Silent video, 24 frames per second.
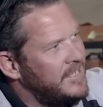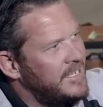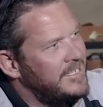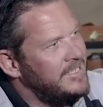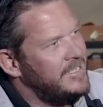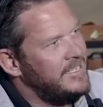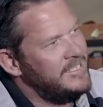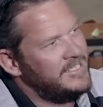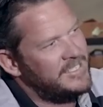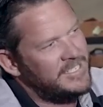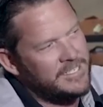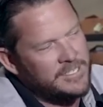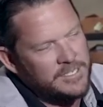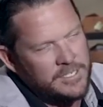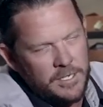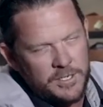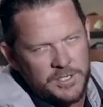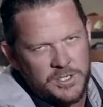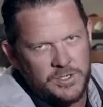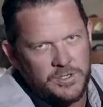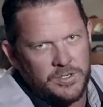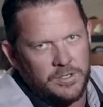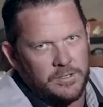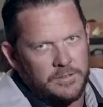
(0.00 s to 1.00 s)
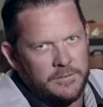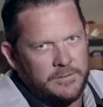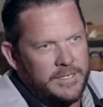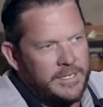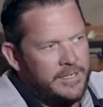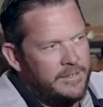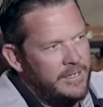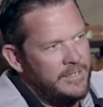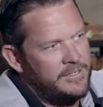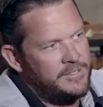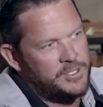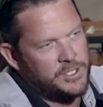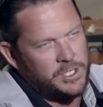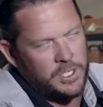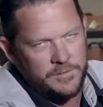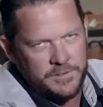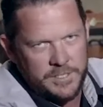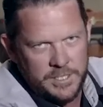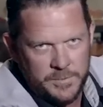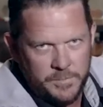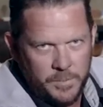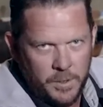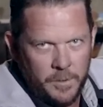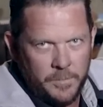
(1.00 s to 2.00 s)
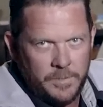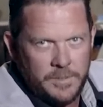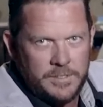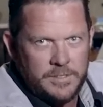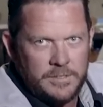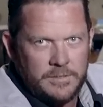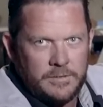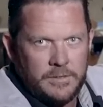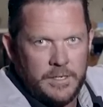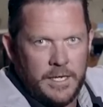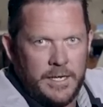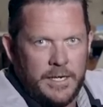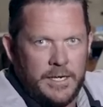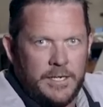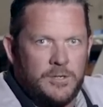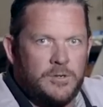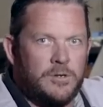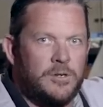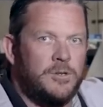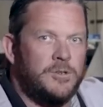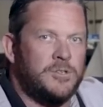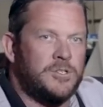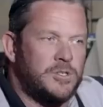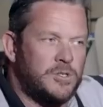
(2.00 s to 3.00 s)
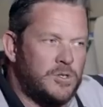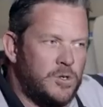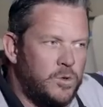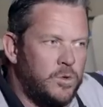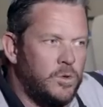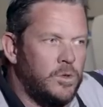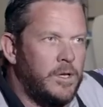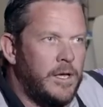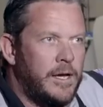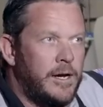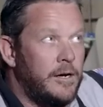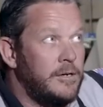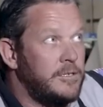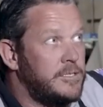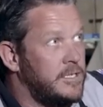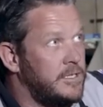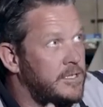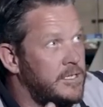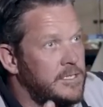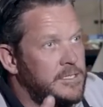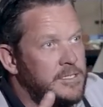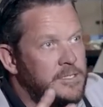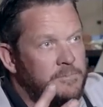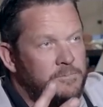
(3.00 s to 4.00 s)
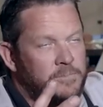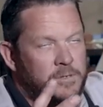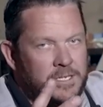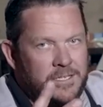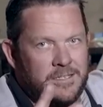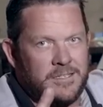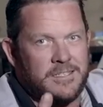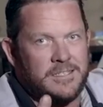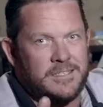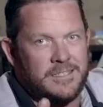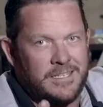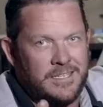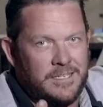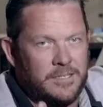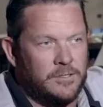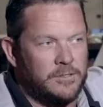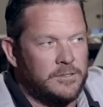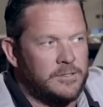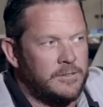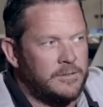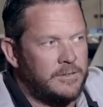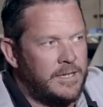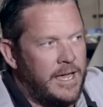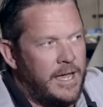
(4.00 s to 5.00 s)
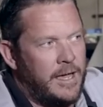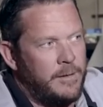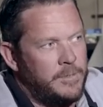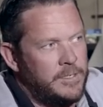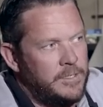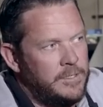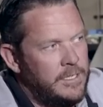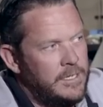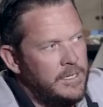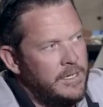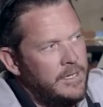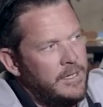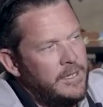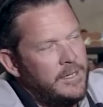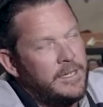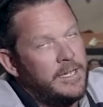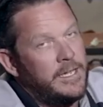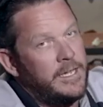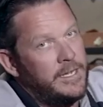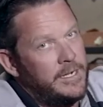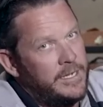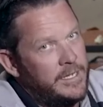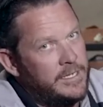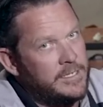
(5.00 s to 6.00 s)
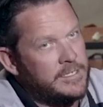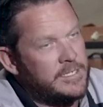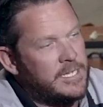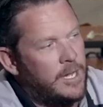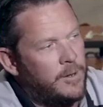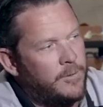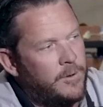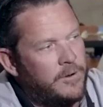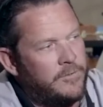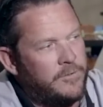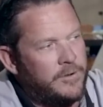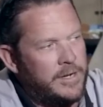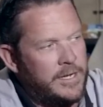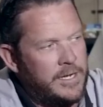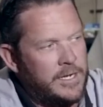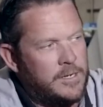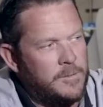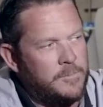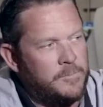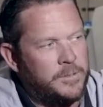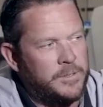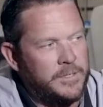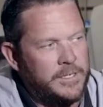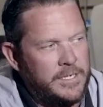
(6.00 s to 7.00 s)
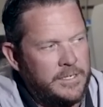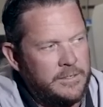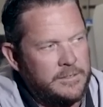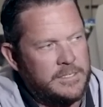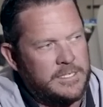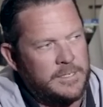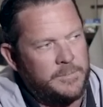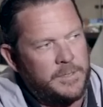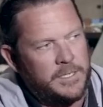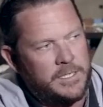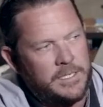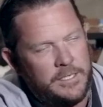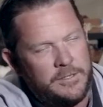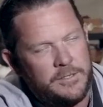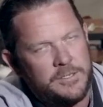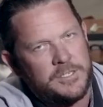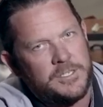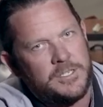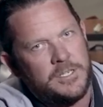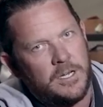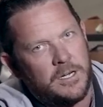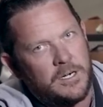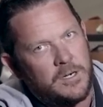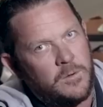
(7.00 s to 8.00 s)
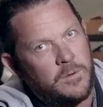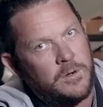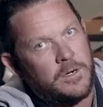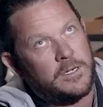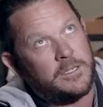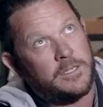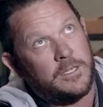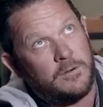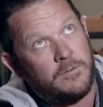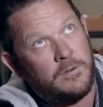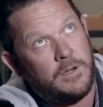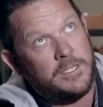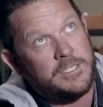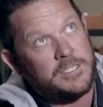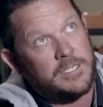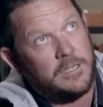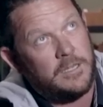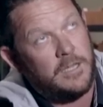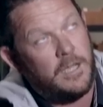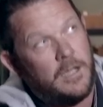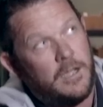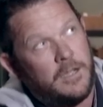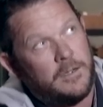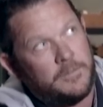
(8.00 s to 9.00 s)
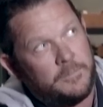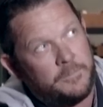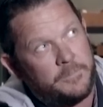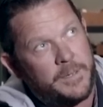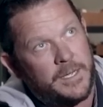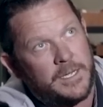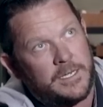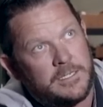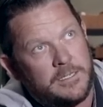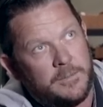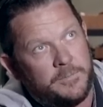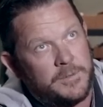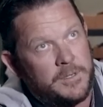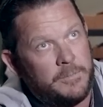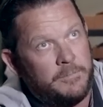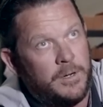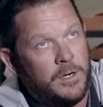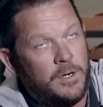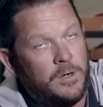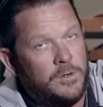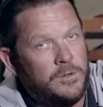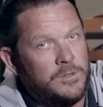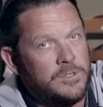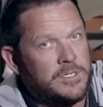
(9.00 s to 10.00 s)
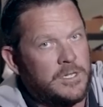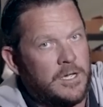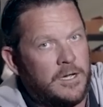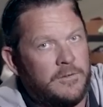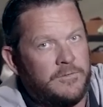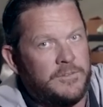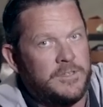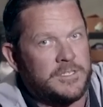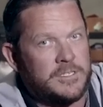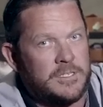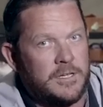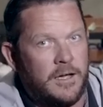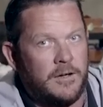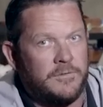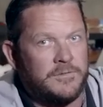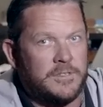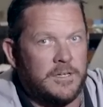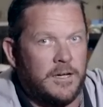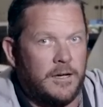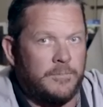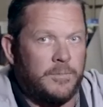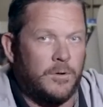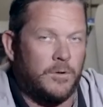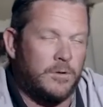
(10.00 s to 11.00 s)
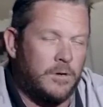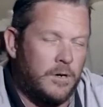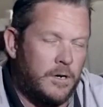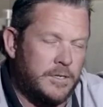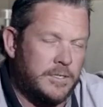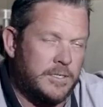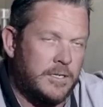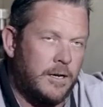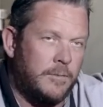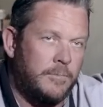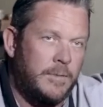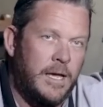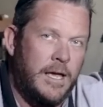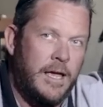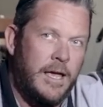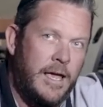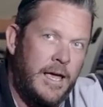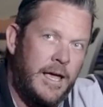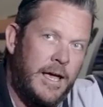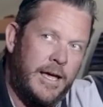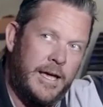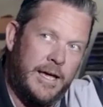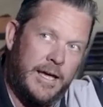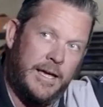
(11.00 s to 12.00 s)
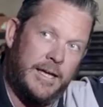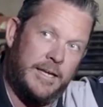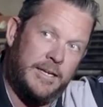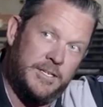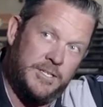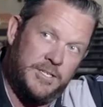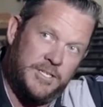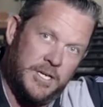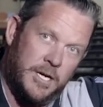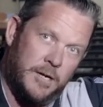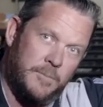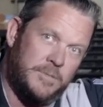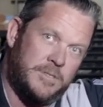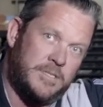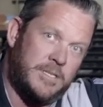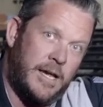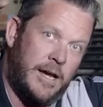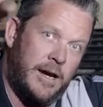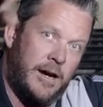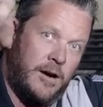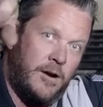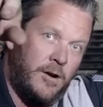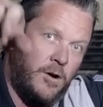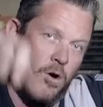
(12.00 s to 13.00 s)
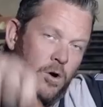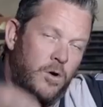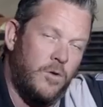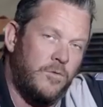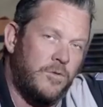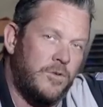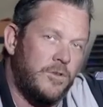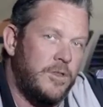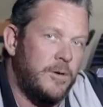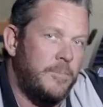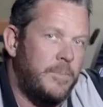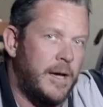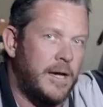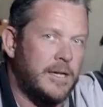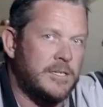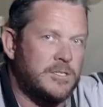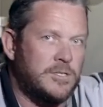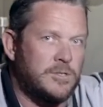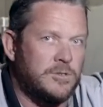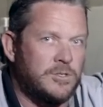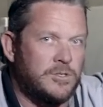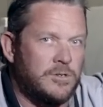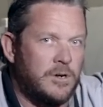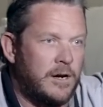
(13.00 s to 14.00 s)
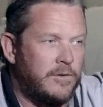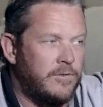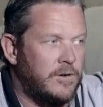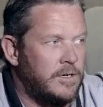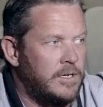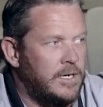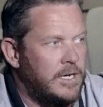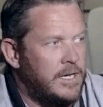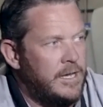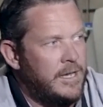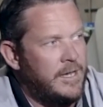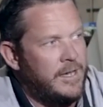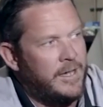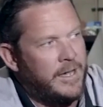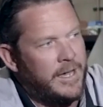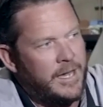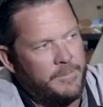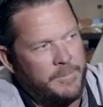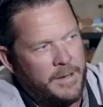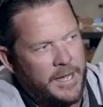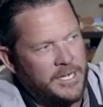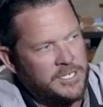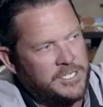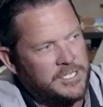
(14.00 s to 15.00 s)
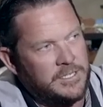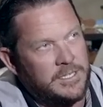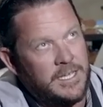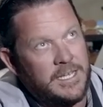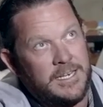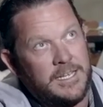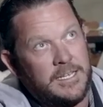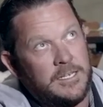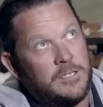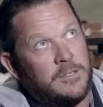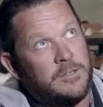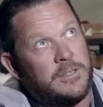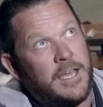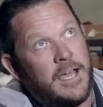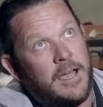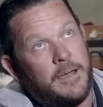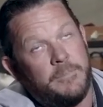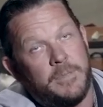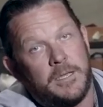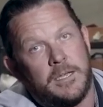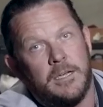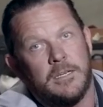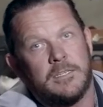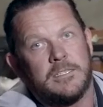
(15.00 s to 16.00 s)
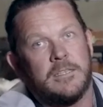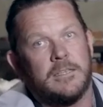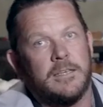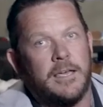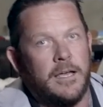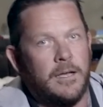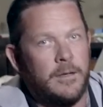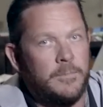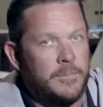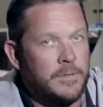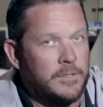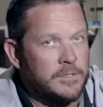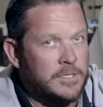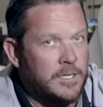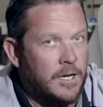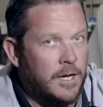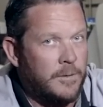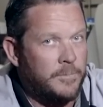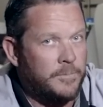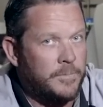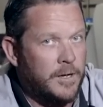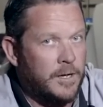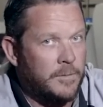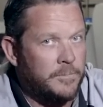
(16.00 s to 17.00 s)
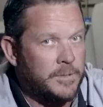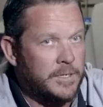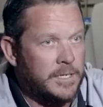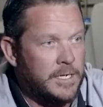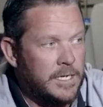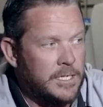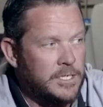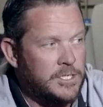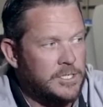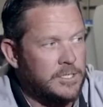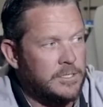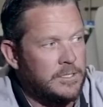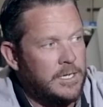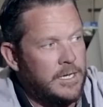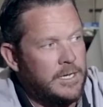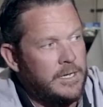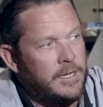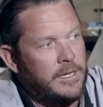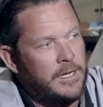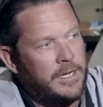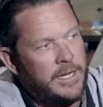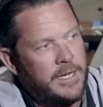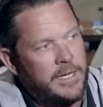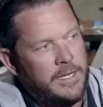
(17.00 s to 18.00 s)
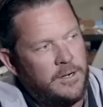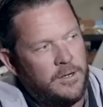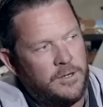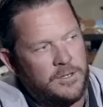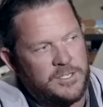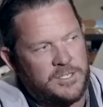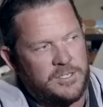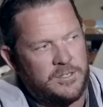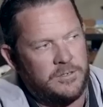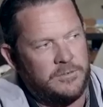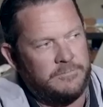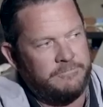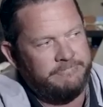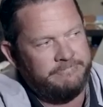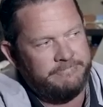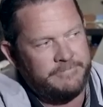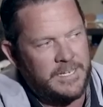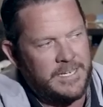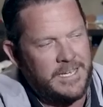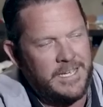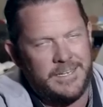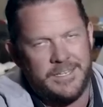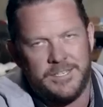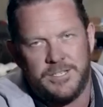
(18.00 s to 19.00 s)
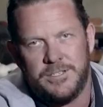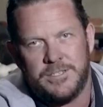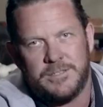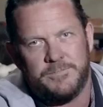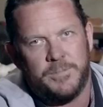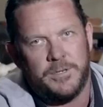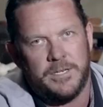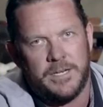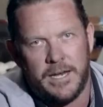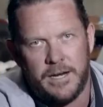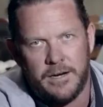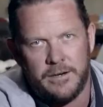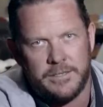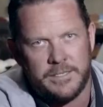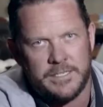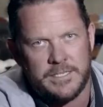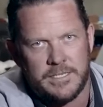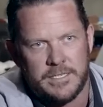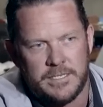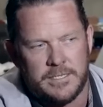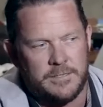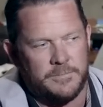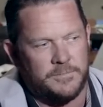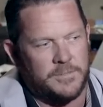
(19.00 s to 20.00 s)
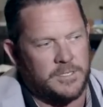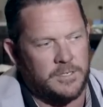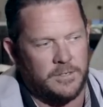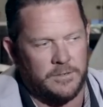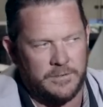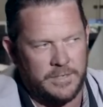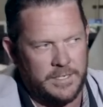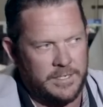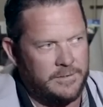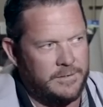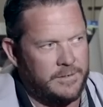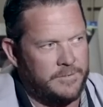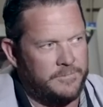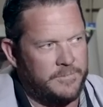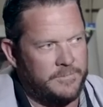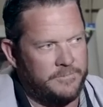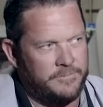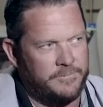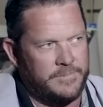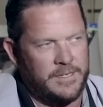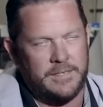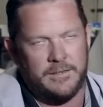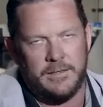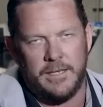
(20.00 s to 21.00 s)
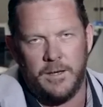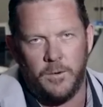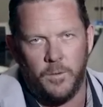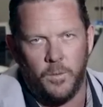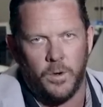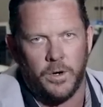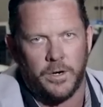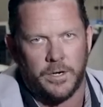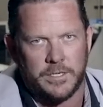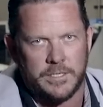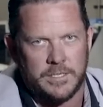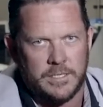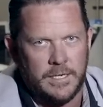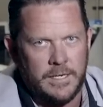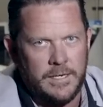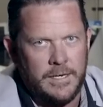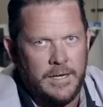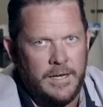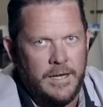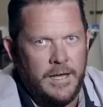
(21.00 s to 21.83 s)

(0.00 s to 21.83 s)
It, it's industrial. It, it serves its purpose. It introduces cool air to this concealed cabin. It is, however, incomplete. Typically, there's ductwork that runs along, picks up the bows of the soft top or hard top, and dumps air over the passenger driver. I imagine they didn't do that because of the helmet top application, and also, again, it's just putting air in the system, so it, it, it works.